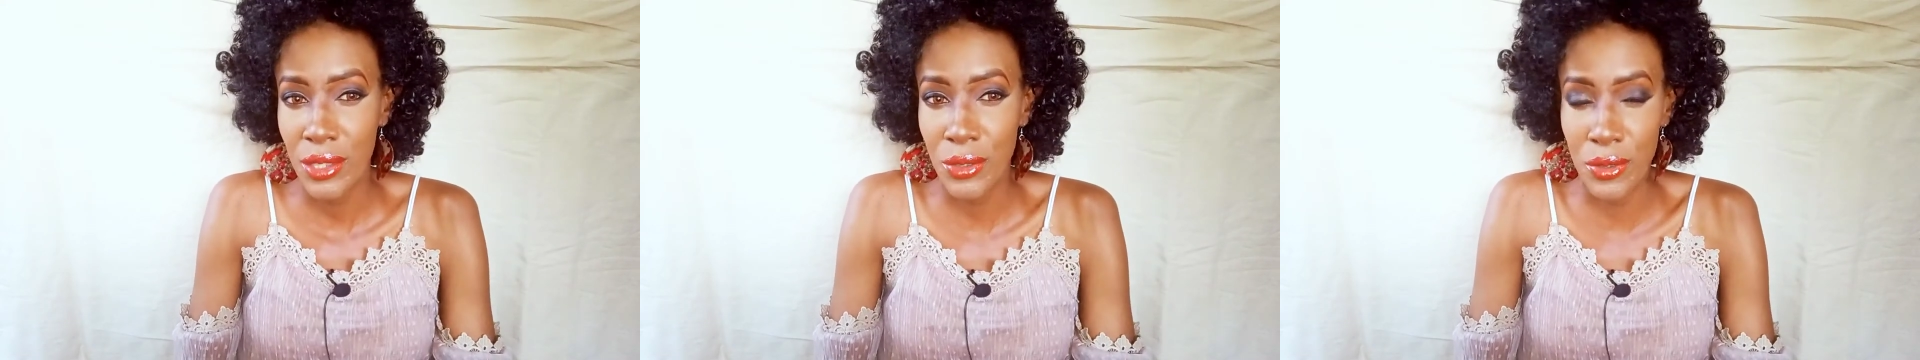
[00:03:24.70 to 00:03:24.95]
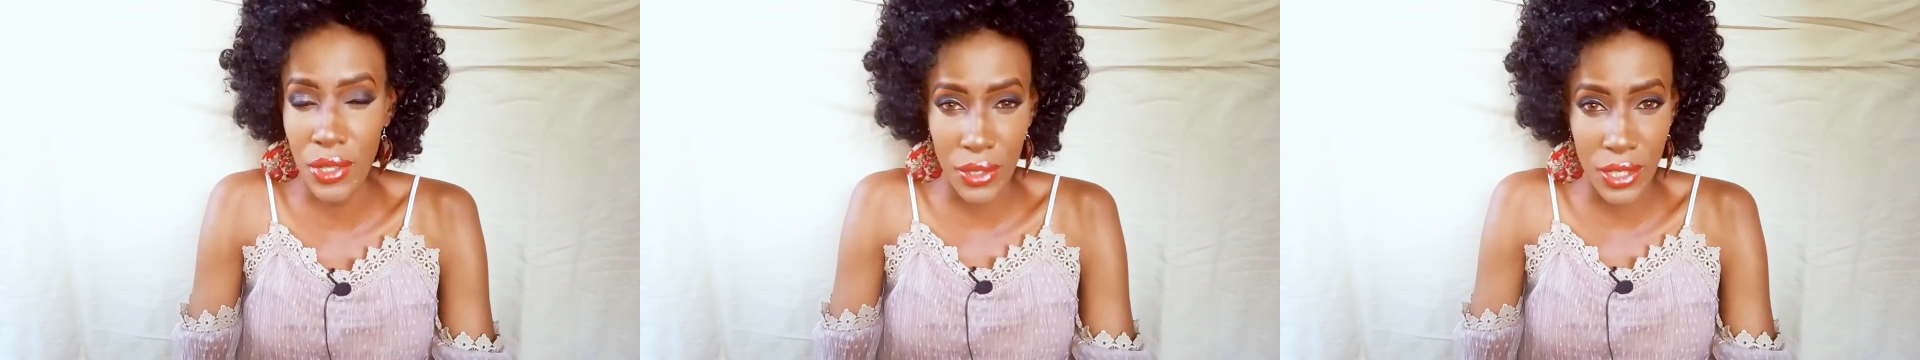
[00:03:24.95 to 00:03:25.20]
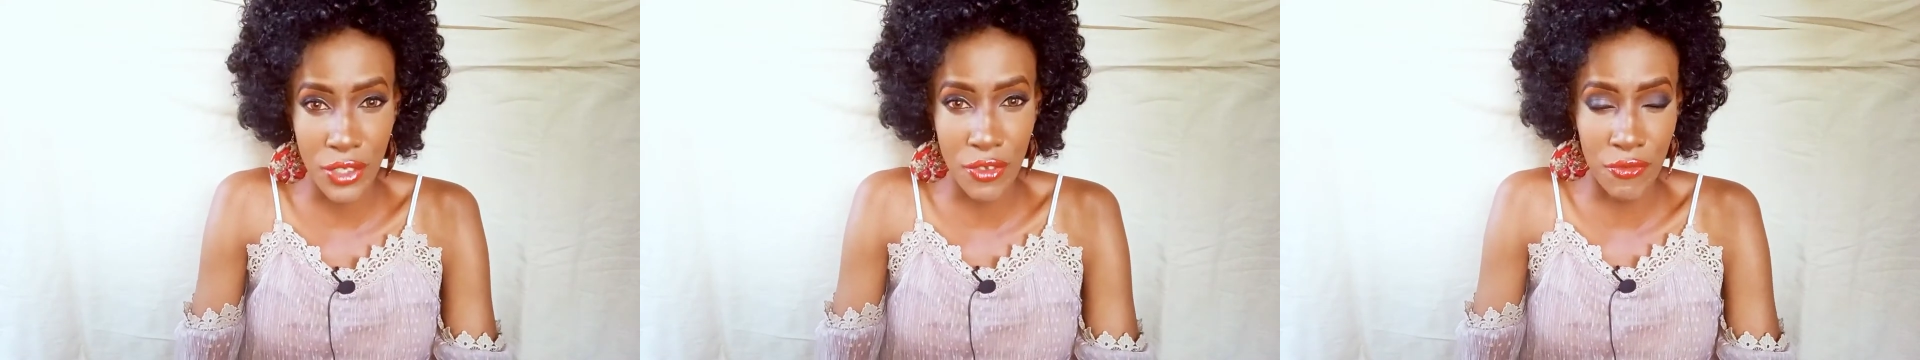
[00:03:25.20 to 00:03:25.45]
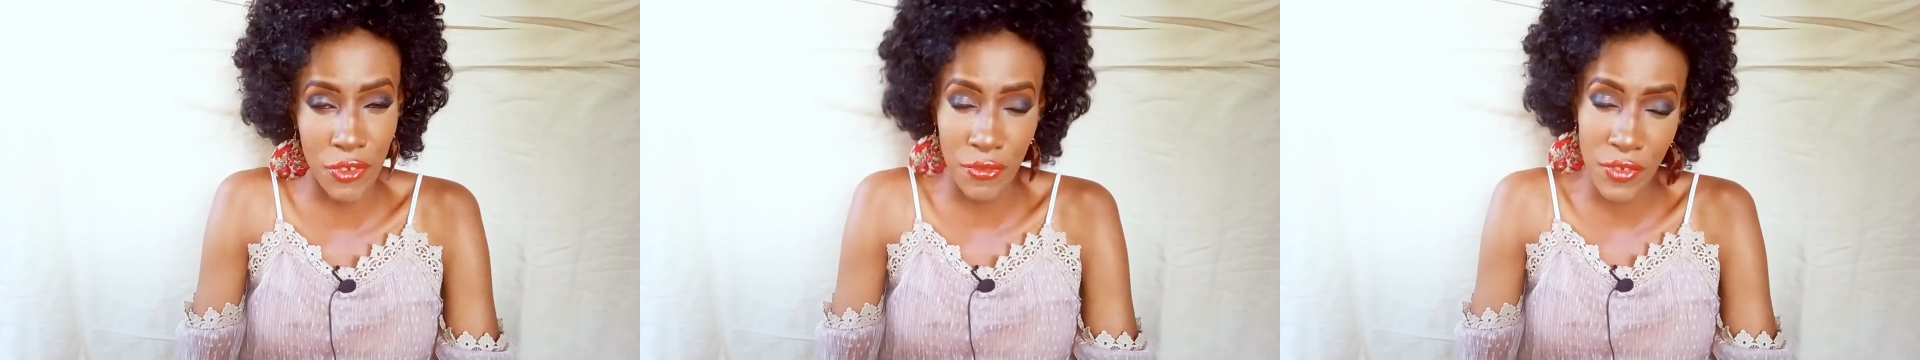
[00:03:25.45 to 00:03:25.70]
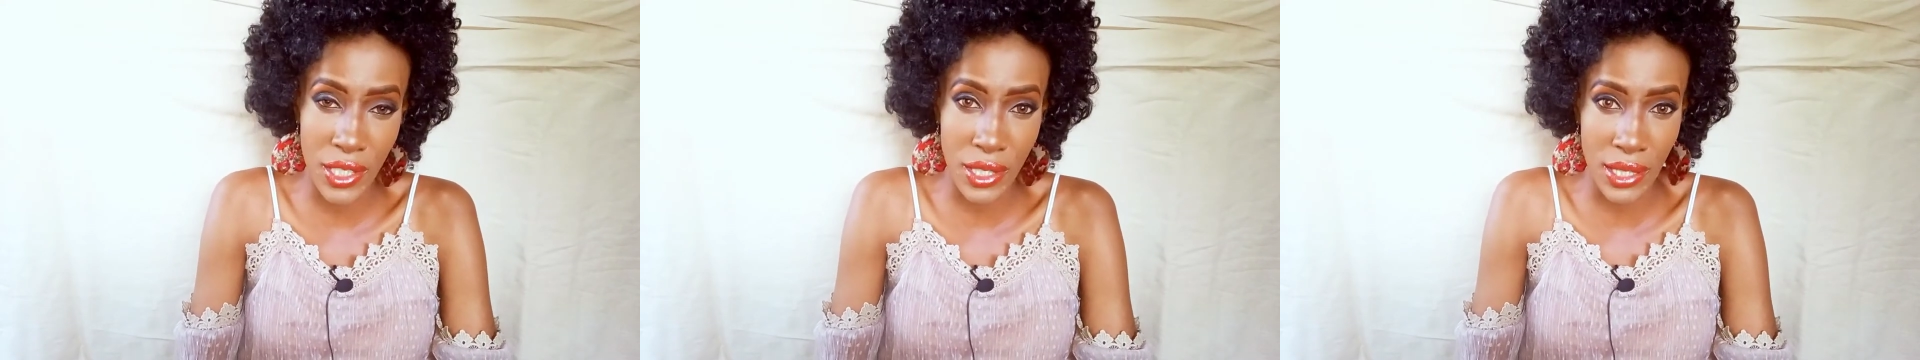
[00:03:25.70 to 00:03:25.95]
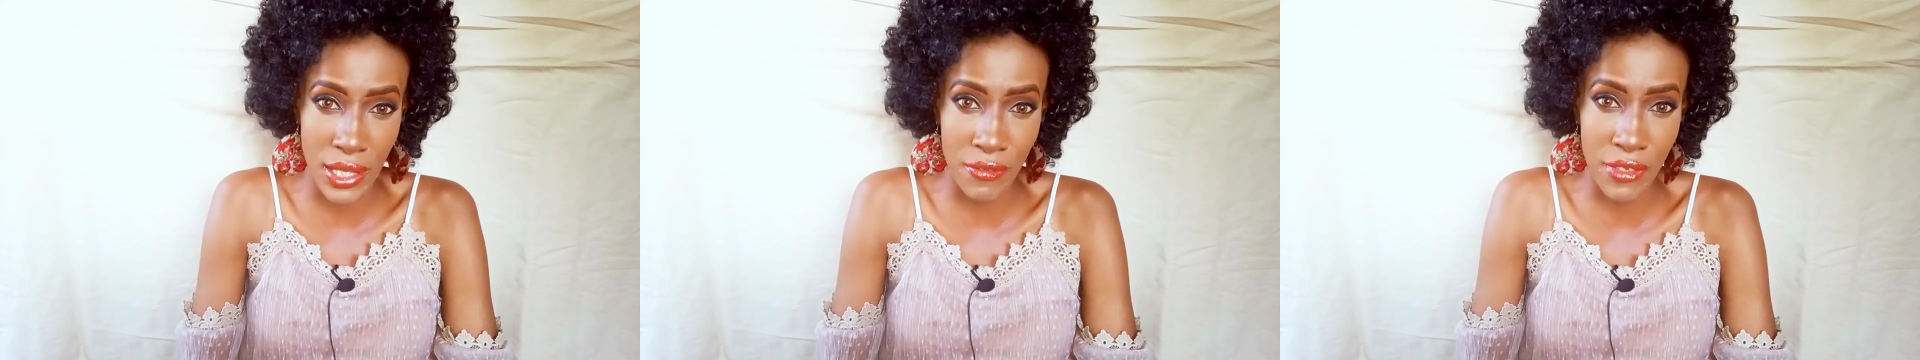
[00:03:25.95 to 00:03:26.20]
to the rest of your face
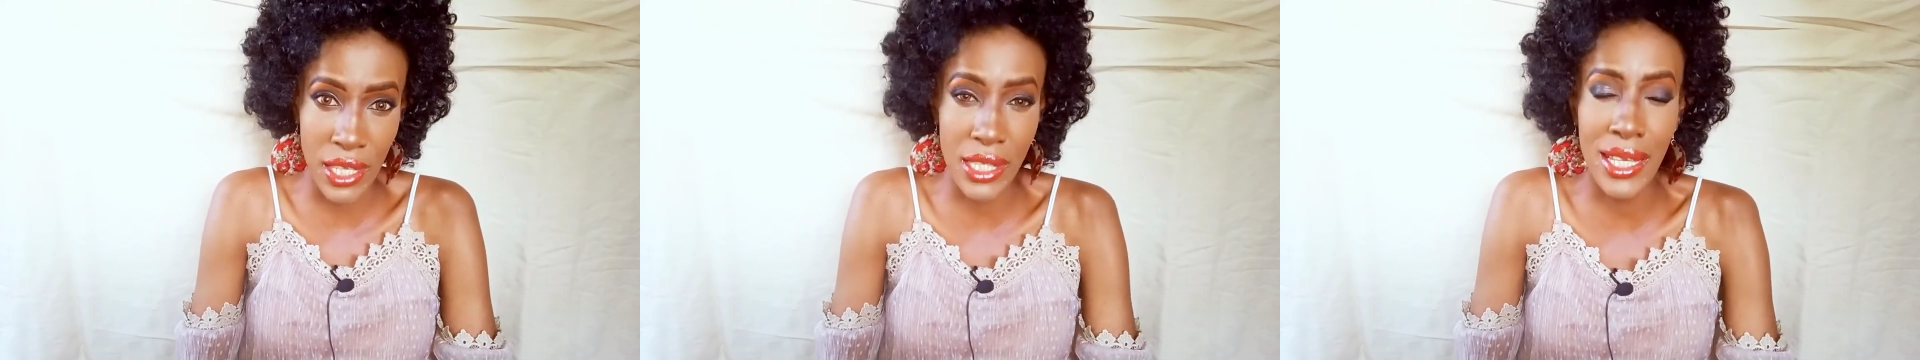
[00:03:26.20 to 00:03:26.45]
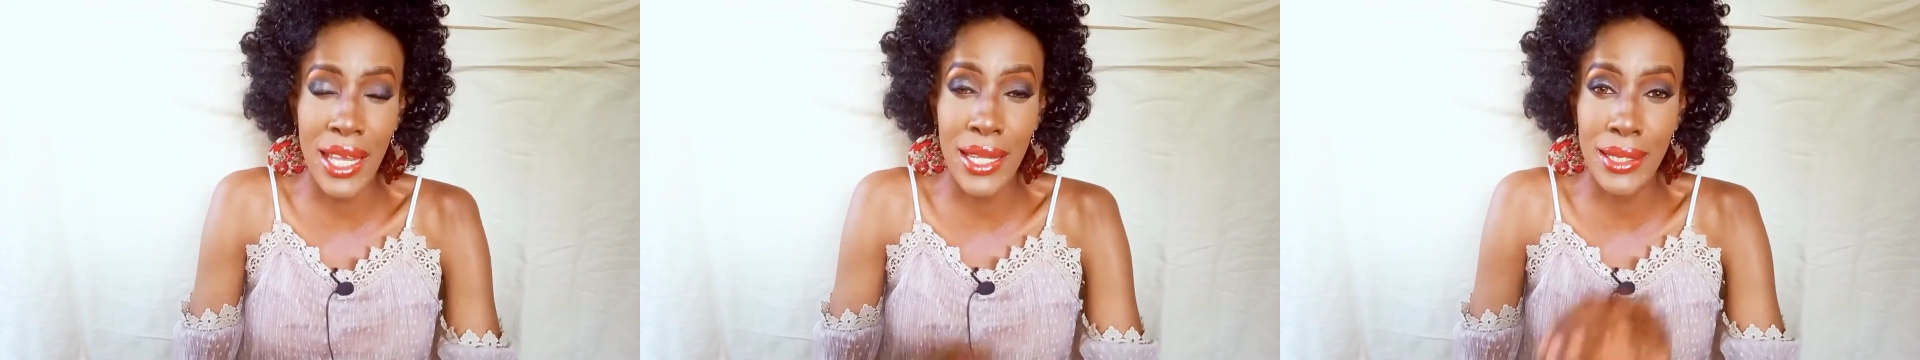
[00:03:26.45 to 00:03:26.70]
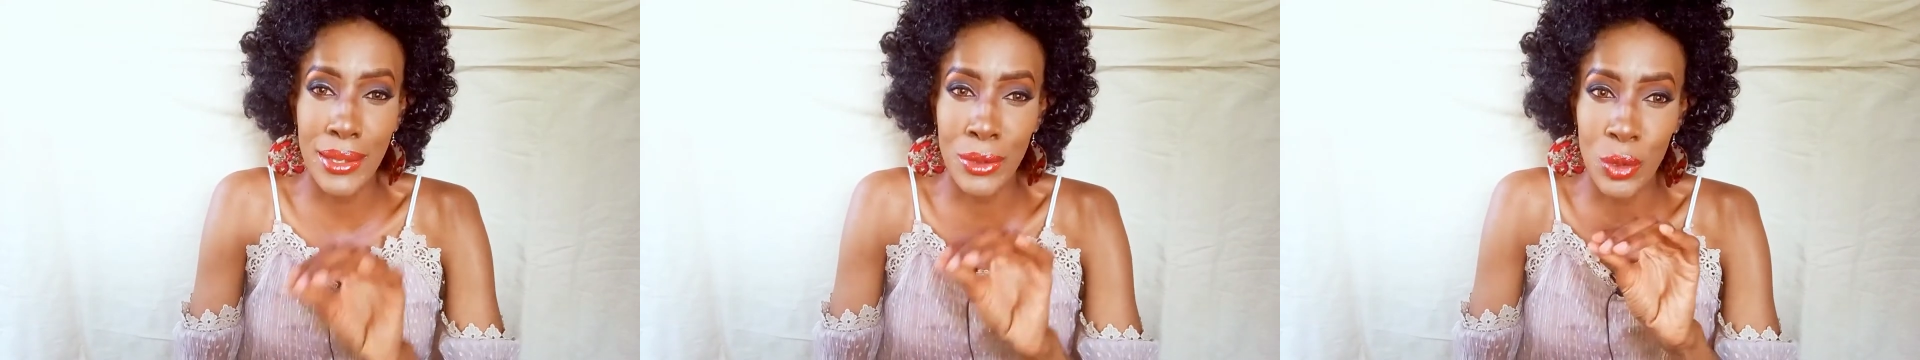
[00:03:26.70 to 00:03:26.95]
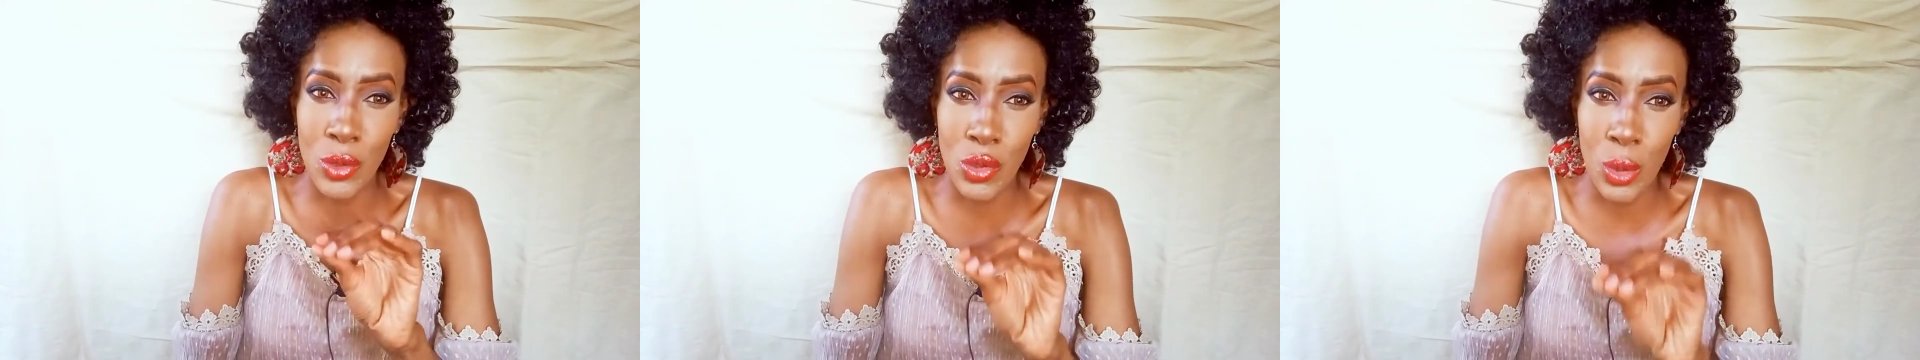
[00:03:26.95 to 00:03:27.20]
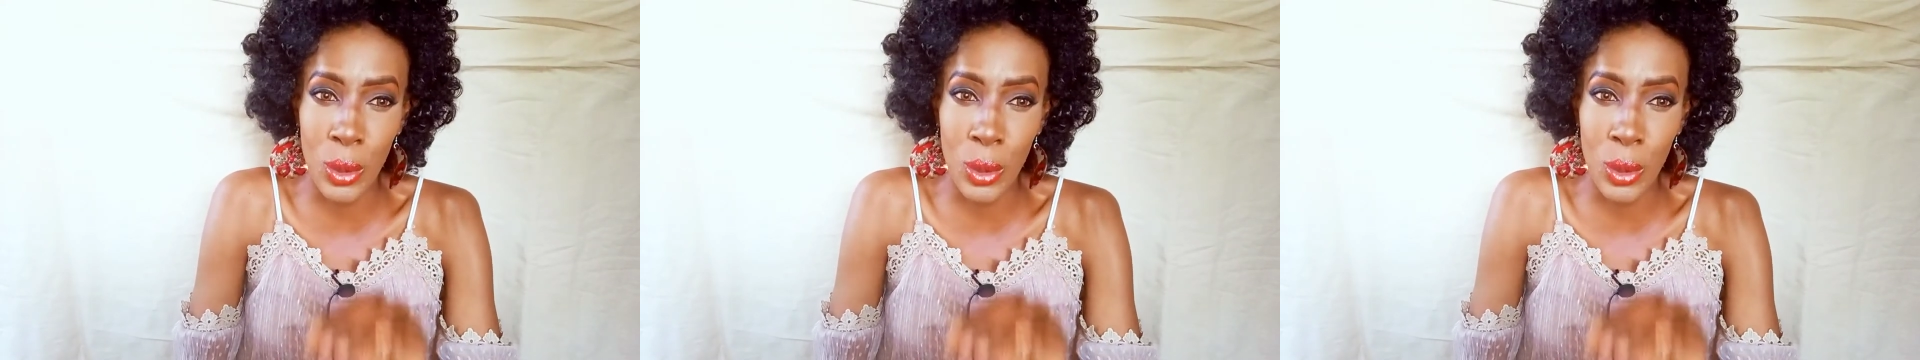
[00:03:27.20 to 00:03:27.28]
as I've said and not